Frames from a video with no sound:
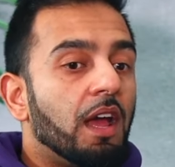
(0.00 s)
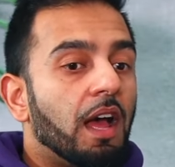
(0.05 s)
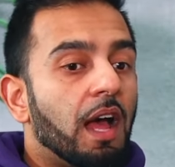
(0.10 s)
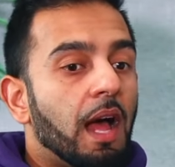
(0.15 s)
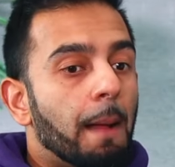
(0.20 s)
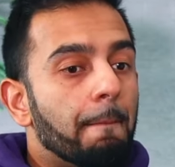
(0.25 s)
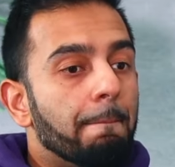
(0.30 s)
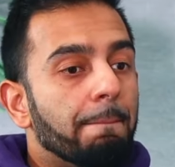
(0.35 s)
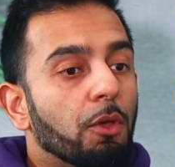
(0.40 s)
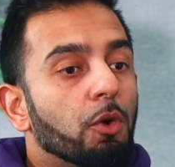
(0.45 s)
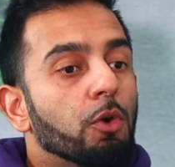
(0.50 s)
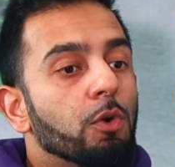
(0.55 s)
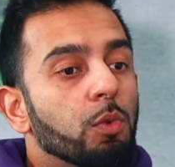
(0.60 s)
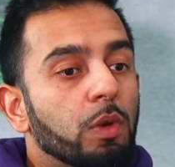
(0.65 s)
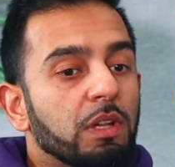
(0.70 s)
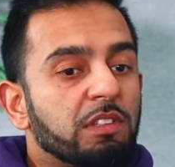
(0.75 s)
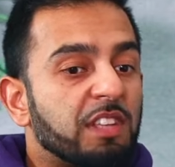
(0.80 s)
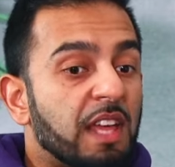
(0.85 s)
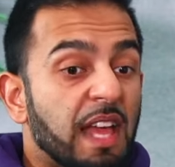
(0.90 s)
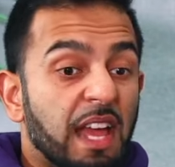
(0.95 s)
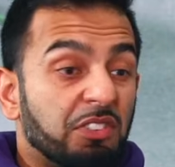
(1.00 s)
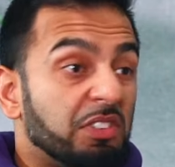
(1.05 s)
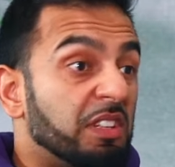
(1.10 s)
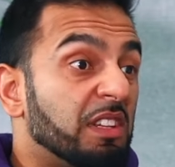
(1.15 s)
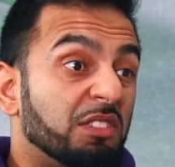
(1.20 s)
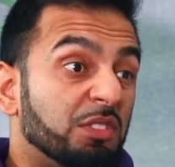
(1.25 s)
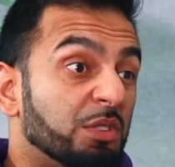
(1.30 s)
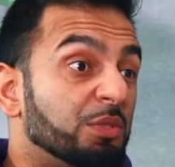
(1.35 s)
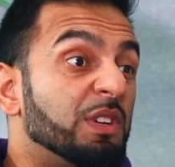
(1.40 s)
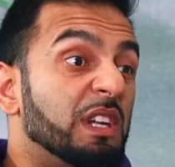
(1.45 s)
Um, or we'll say, actually,
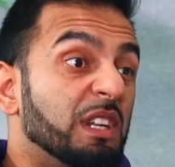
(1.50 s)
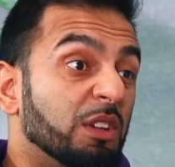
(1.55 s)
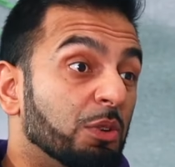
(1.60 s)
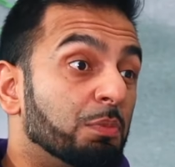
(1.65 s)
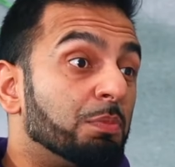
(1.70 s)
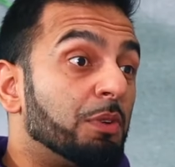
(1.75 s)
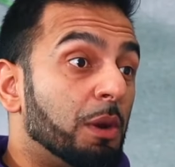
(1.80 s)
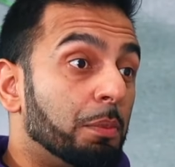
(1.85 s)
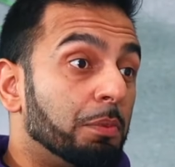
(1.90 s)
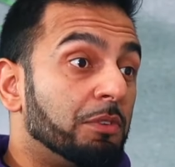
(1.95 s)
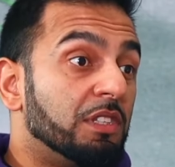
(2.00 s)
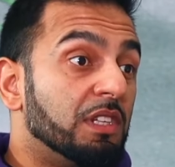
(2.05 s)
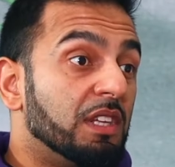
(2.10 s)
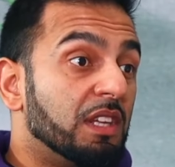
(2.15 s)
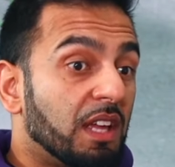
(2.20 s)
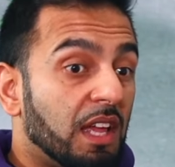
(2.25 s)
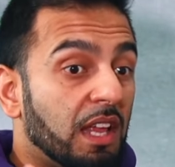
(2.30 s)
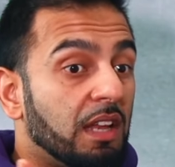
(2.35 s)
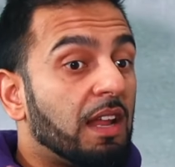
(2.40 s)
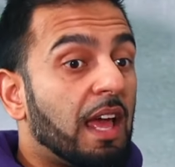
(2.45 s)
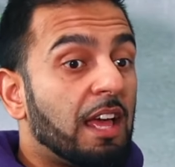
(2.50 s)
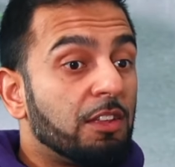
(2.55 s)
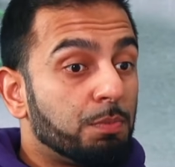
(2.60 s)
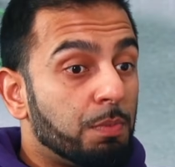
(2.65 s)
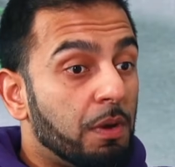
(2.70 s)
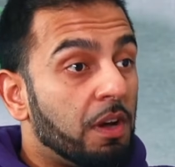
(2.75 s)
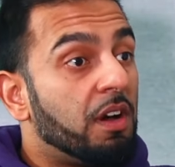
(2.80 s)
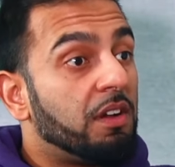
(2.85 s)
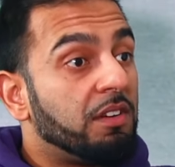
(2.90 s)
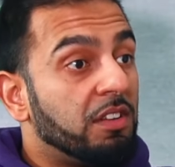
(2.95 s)
this is a hmm. really good property, mm. and as
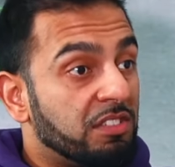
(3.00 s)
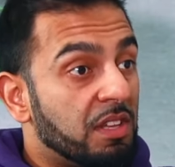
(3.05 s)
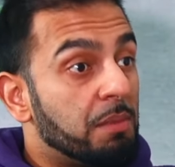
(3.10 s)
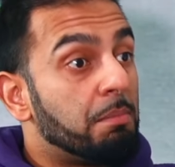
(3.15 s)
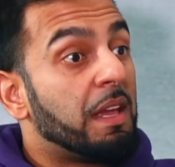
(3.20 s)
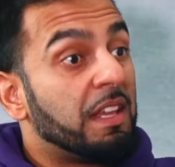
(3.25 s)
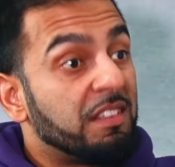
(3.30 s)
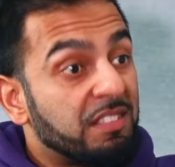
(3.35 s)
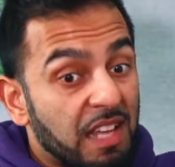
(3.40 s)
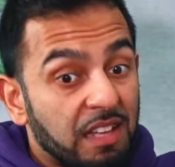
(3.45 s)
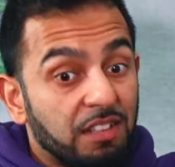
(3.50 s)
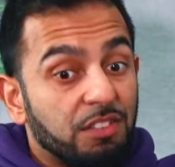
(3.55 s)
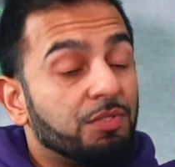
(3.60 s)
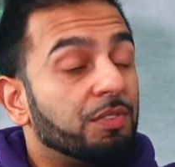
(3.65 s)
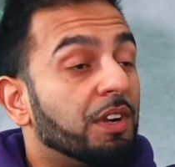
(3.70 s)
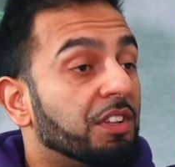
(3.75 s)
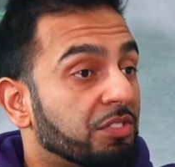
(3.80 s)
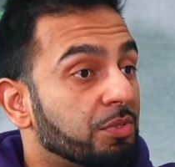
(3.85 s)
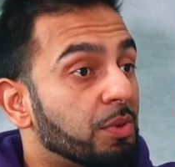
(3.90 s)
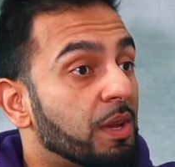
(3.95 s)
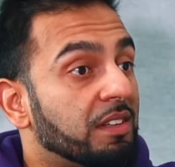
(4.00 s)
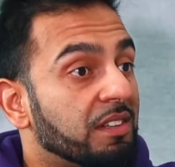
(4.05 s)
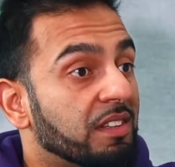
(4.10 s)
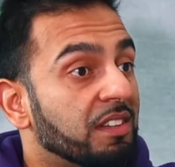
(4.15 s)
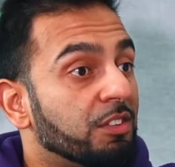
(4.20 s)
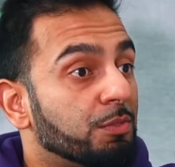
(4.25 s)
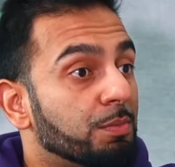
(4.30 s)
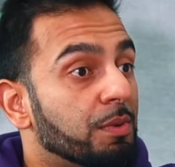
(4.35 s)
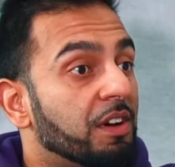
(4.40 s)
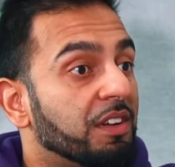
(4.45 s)
partners, it makes sense for us to enter
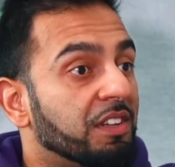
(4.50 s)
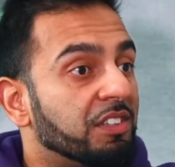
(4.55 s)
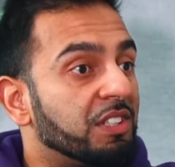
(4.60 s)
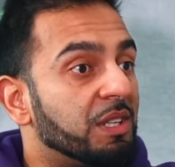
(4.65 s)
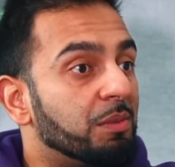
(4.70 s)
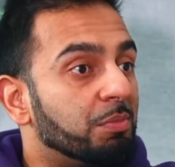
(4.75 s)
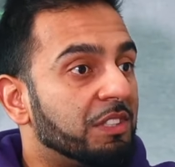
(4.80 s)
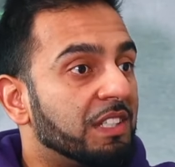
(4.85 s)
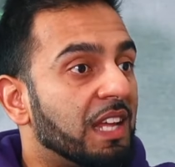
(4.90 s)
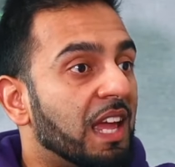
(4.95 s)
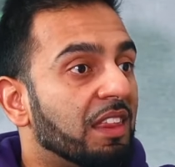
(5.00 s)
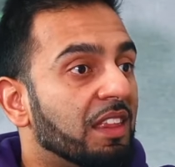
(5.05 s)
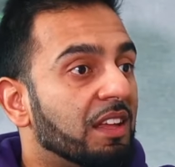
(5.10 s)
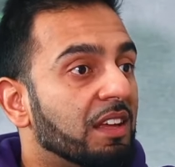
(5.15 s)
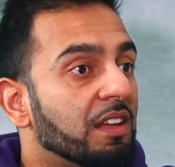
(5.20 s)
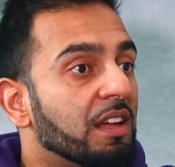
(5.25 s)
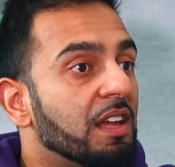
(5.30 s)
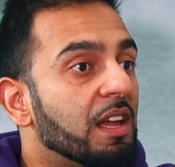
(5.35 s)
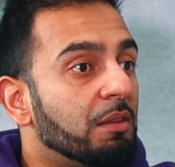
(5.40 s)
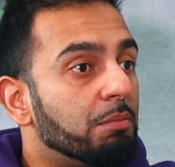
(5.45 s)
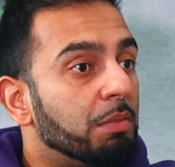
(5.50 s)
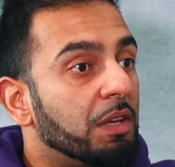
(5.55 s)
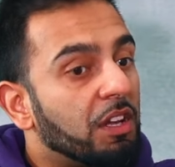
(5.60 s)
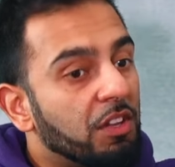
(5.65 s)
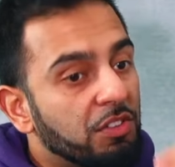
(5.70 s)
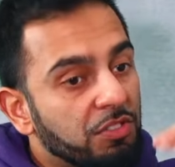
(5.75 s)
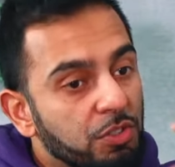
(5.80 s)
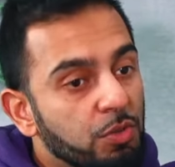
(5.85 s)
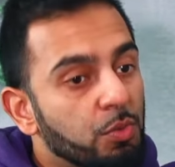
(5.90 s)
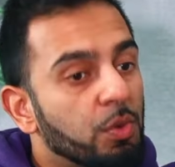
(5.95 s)
this partnership together
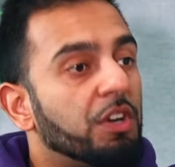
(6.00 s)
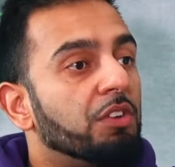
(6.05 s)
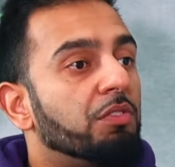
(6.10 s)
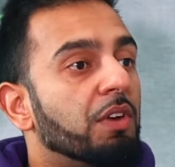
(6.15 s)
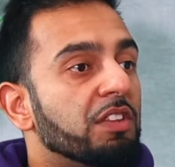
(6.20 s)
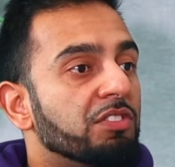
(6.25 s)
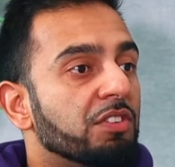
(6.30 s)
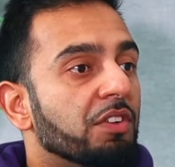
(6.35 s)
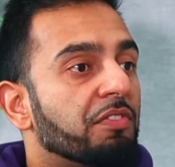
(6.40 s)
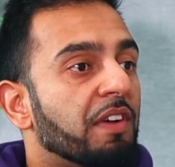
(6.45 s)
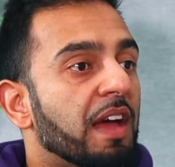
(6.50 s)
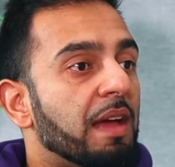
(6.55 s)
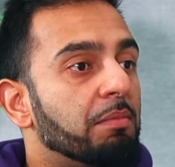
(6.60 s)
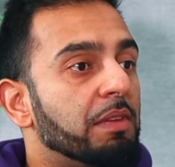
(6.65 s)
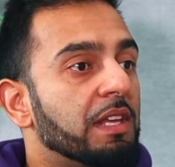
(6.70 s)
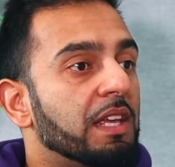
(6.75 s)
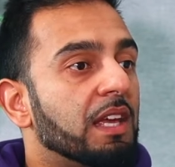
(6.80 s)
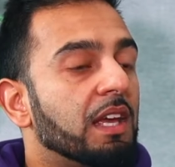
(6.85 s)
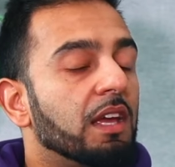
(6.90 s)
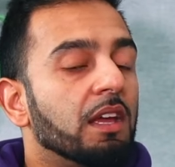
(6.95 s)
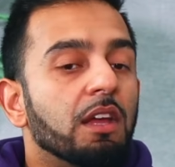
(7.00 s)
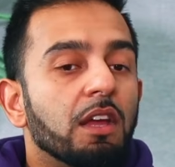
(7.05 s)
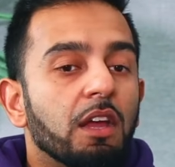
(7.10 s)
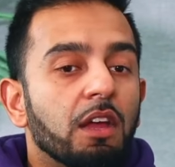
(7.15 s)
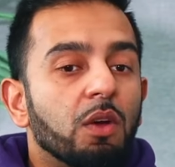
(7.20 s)
because you want to raise your family here.